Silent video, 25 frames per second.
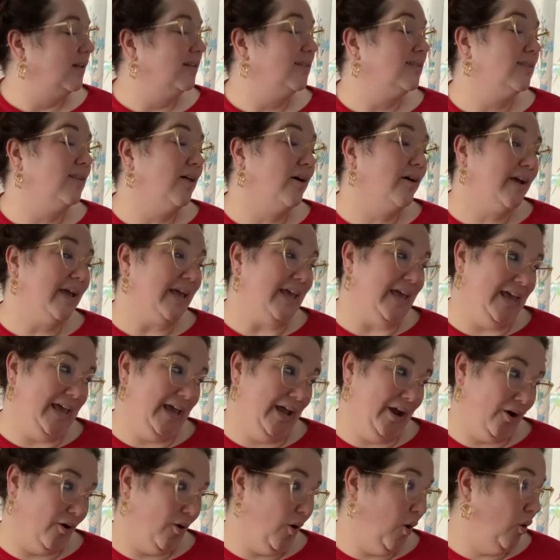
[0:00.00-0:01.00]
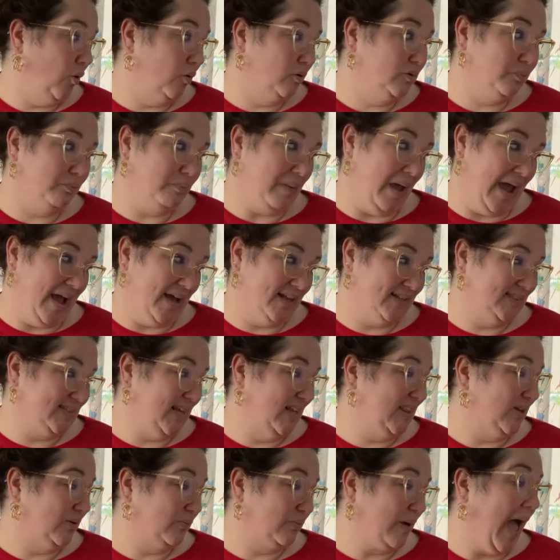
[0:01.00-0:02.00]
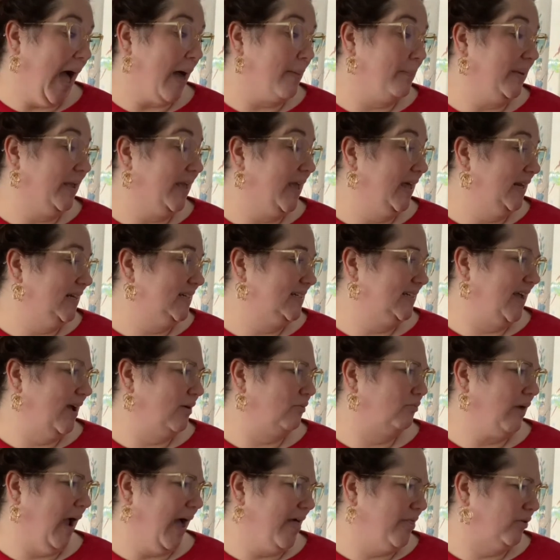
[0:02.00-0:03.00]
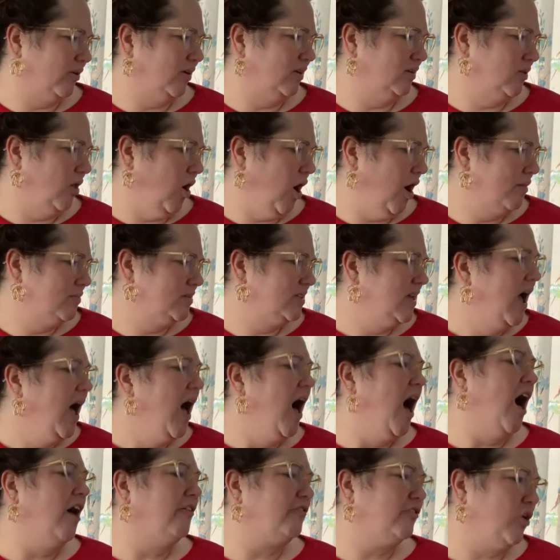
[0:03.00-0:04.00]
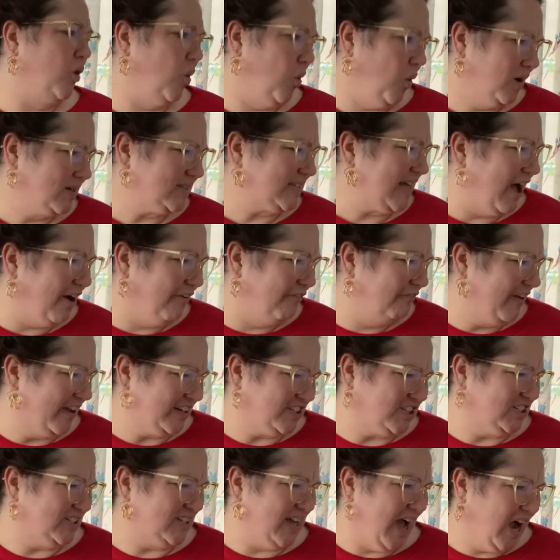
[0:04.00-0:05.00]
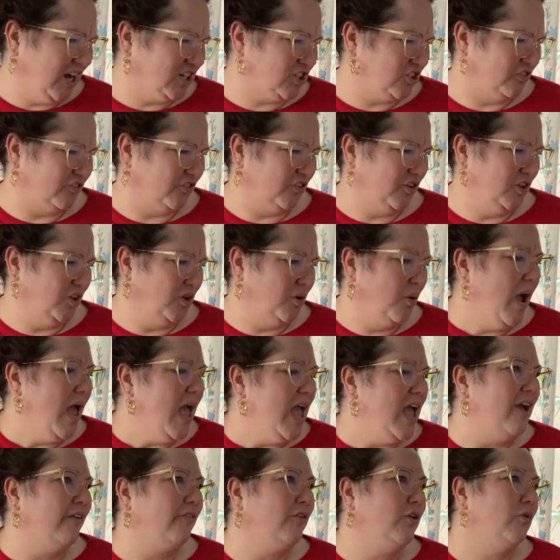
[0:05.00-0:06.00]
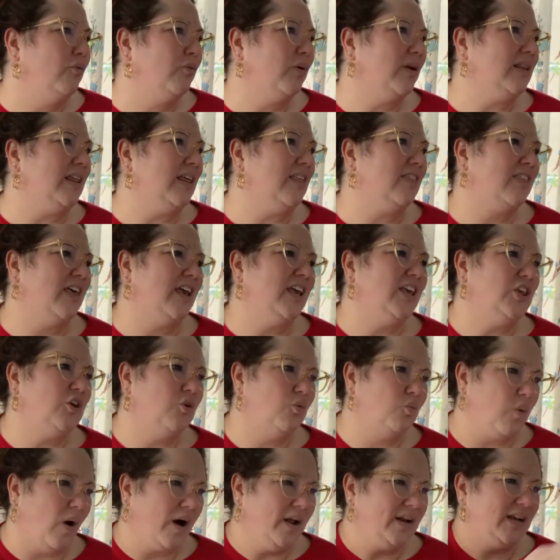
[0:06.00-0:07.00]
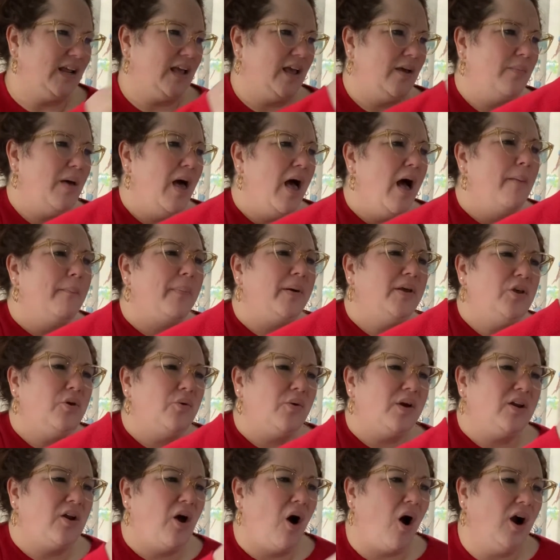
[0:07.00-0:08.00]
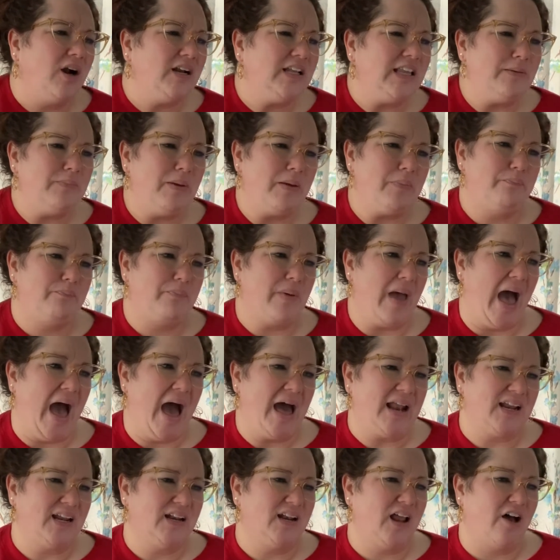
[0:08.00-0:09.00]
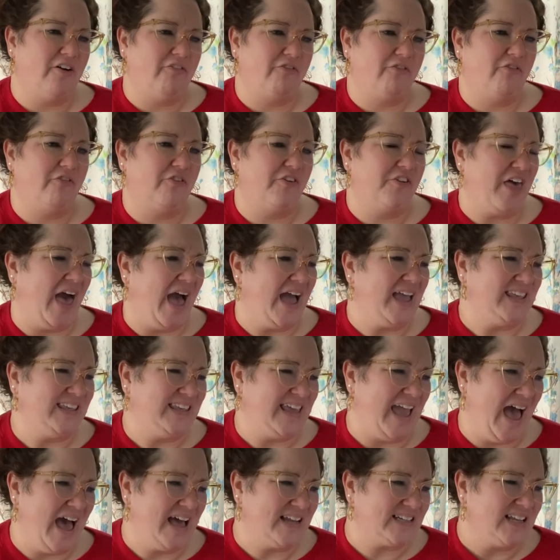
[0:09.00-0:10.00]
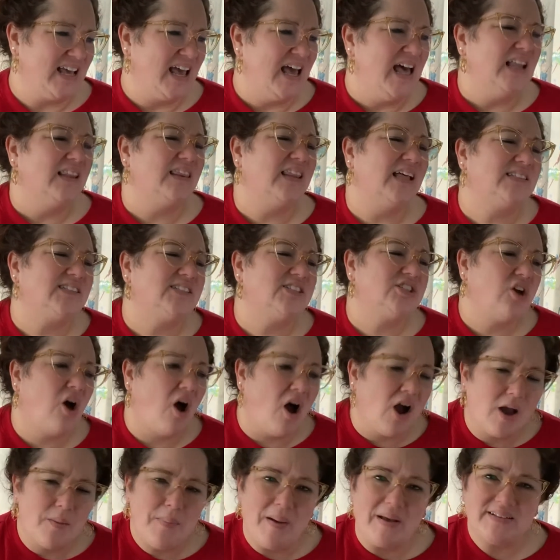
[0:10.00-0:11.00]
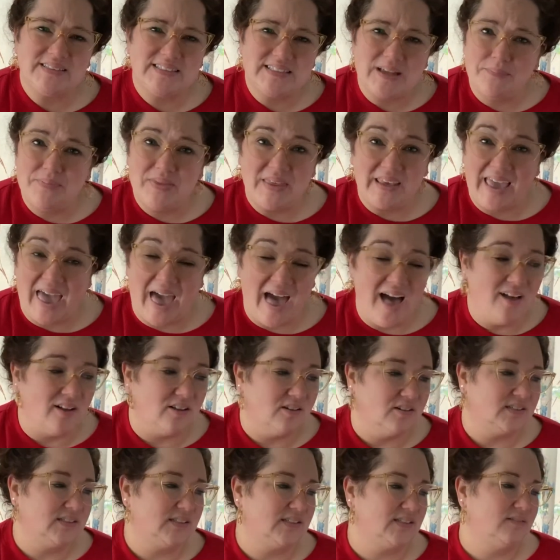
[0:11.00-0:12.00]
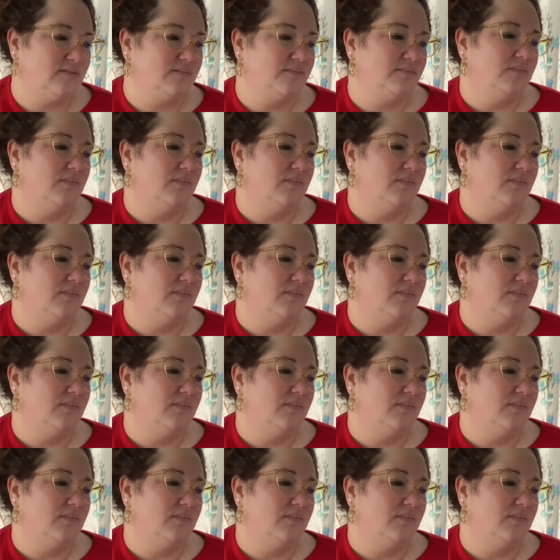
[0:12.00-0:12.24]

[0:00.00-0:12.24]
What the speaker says: Look here, old man, said the rat, beginning to get rather alarmed. Of course I'll fetch a doctor for you, if you really think you want him, but you can hardly be bad enough for that yet. Let's talk about something else.